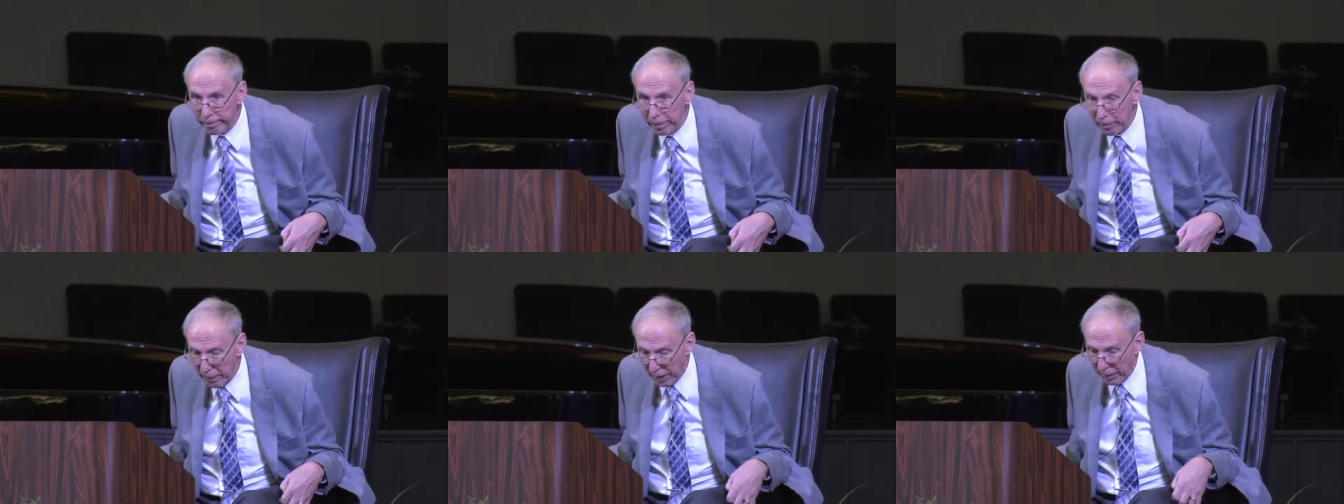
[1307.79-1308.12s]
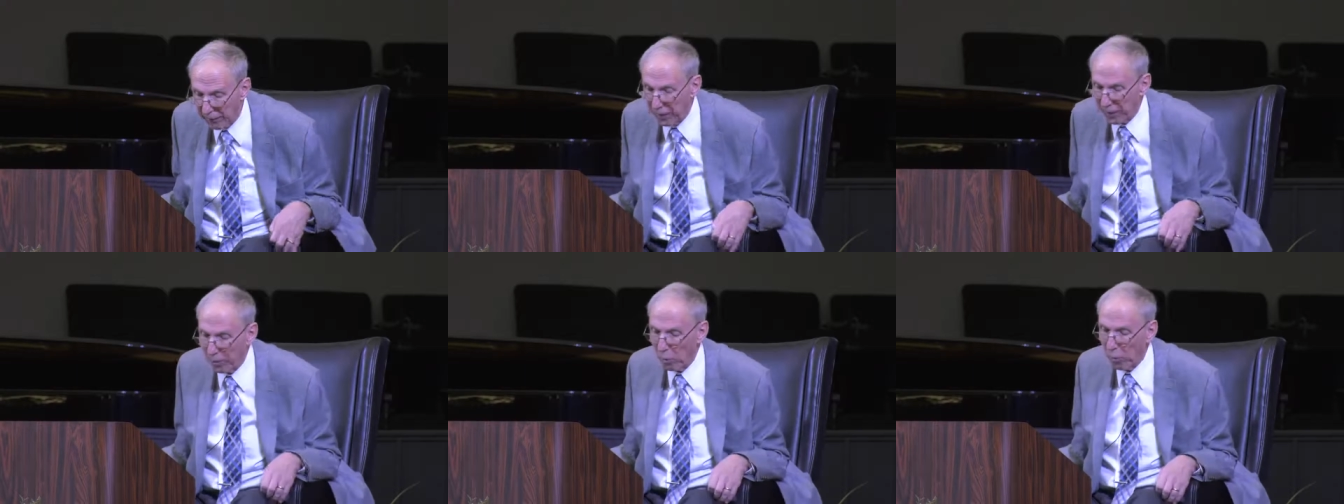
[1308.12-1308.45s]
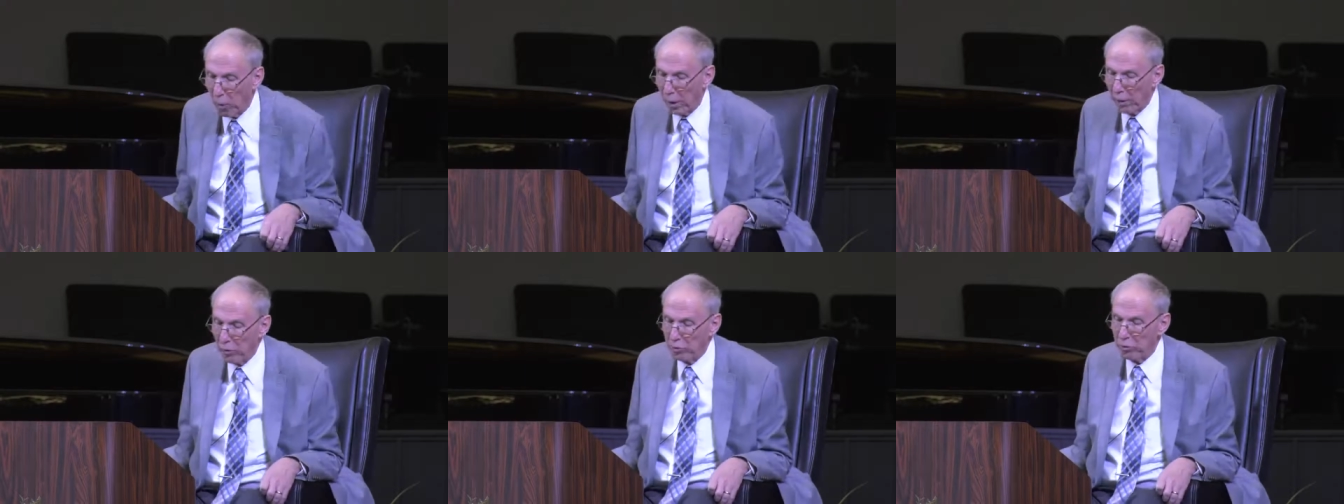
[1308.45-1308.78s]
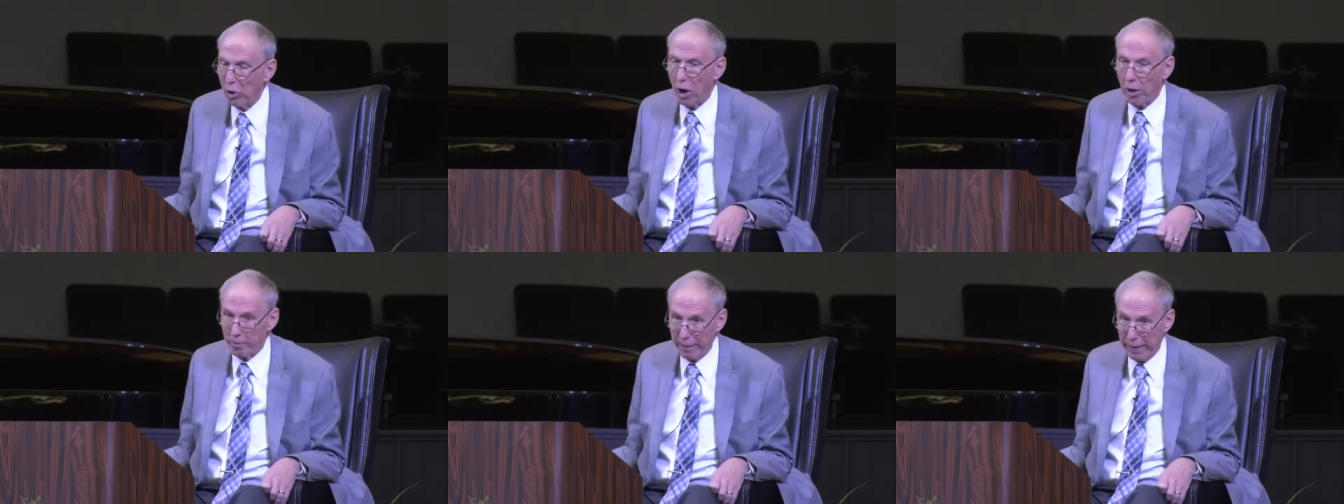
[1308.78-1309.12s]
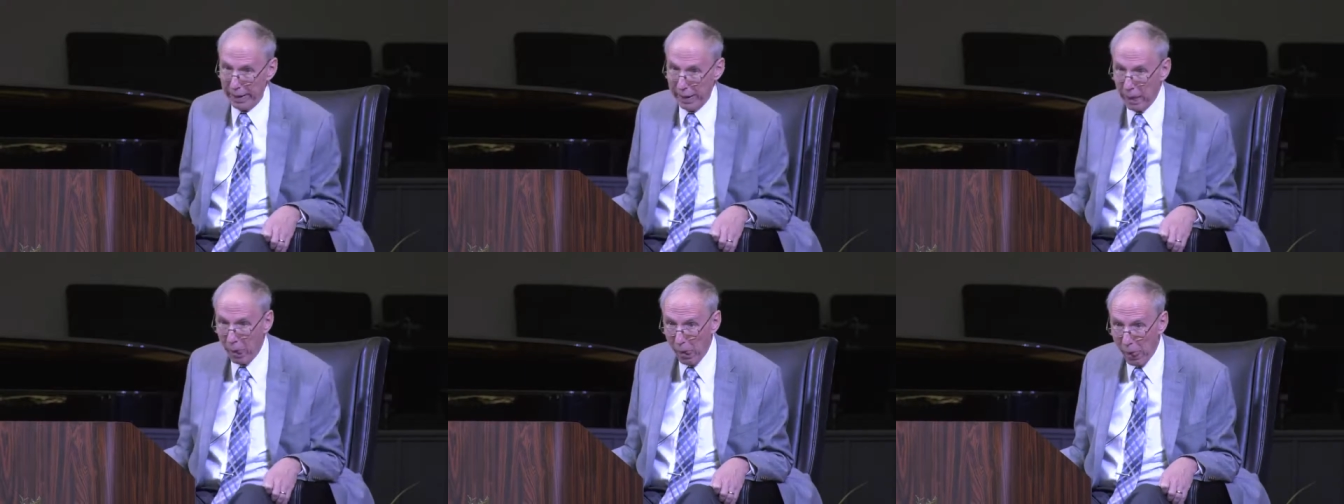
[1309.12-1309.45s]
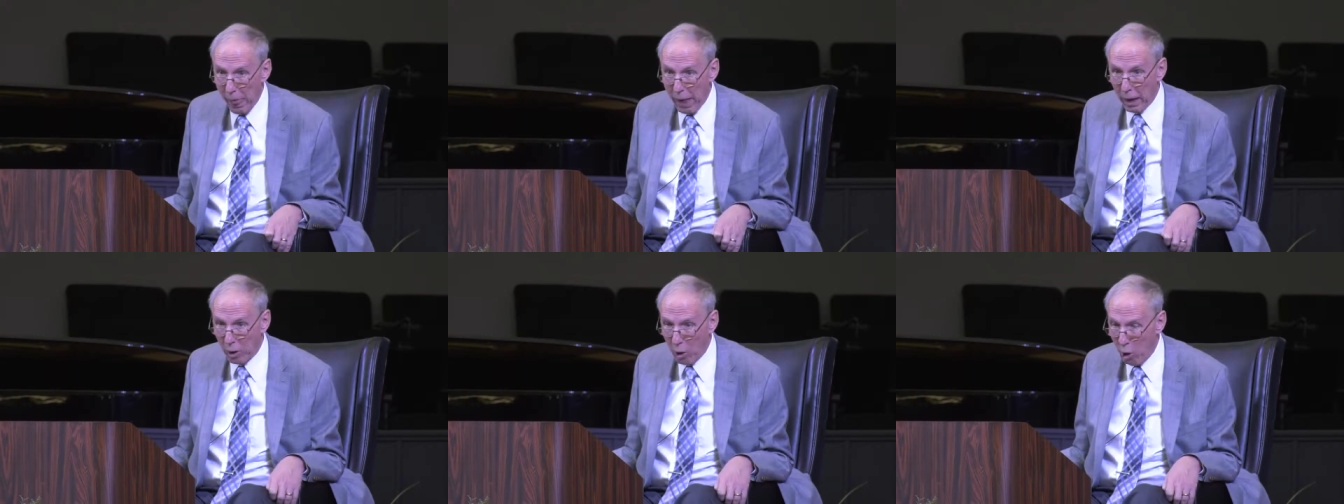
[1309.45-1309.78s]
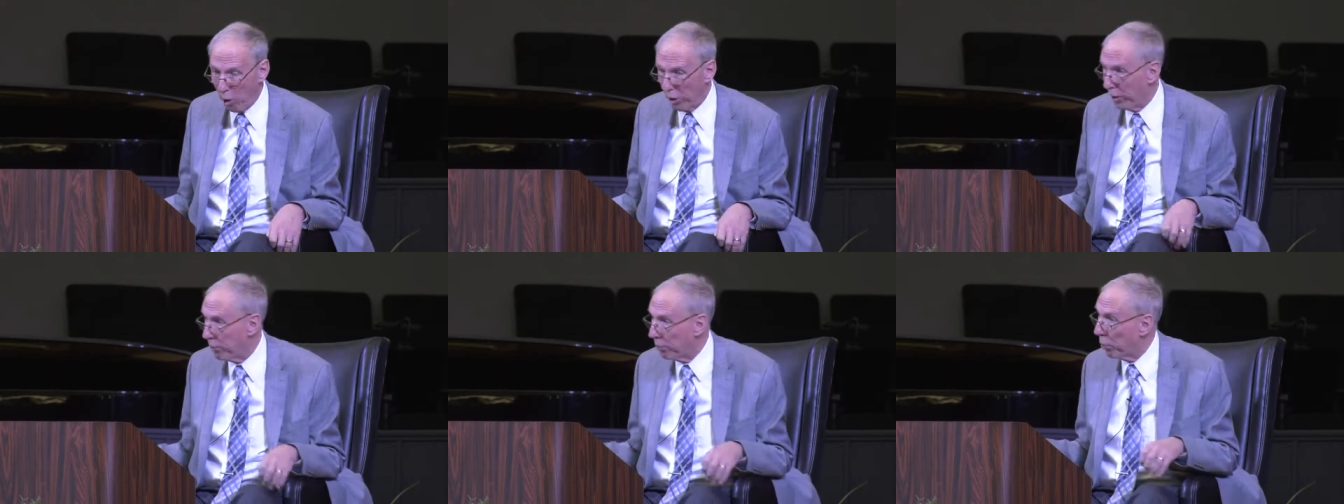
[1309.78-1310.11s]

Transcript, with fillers: Matter of fact, the one who taught me called it